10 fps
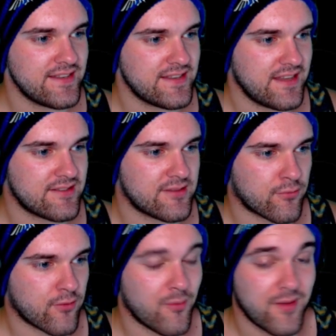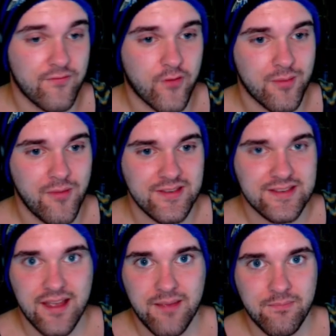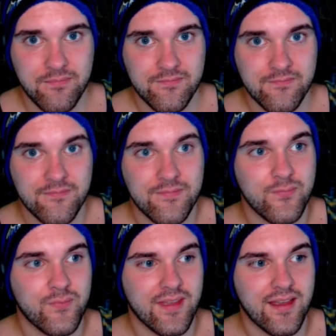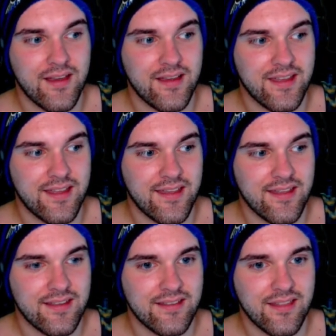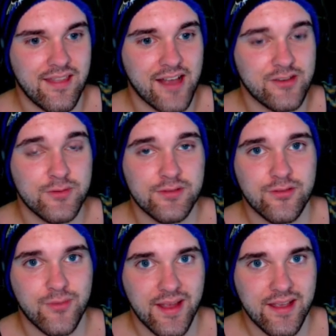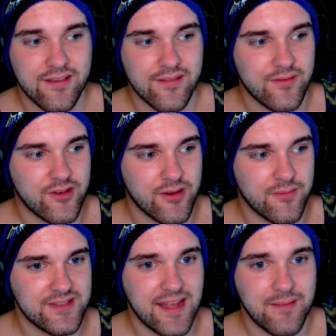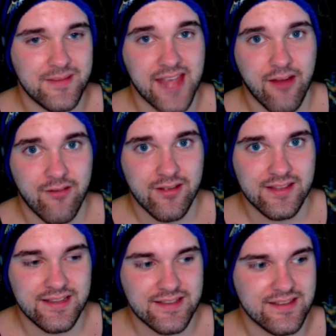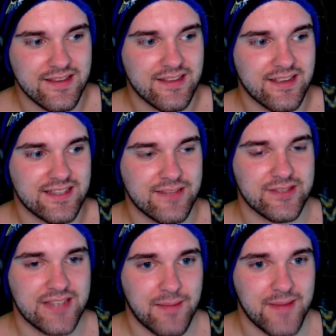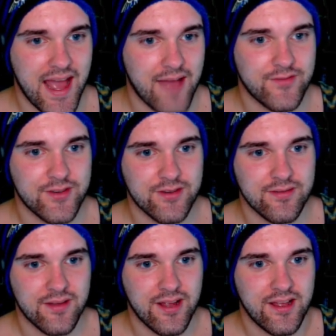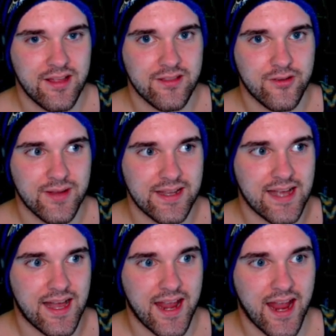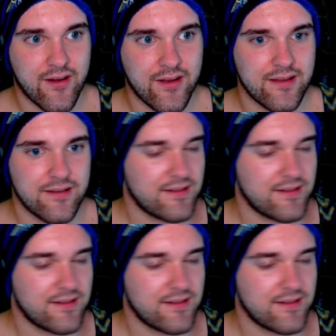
is the roman form of his name uh, the actual Greek term his name is Heracles because he was named after the Greek god Hera.